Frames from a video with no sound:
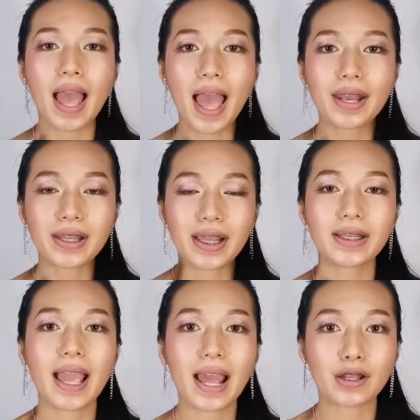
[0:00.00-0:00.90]
And
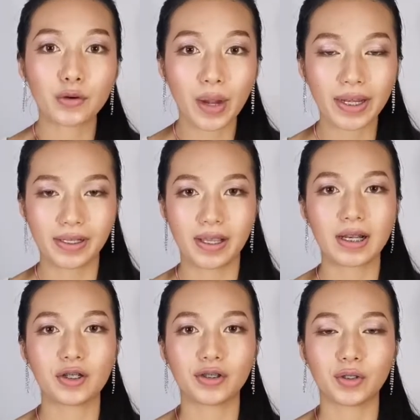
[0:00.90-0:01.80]
then, and red
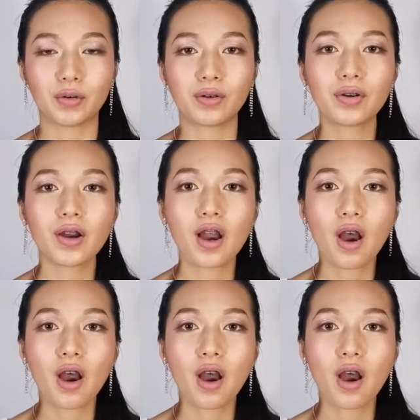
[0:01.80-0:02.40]
color also.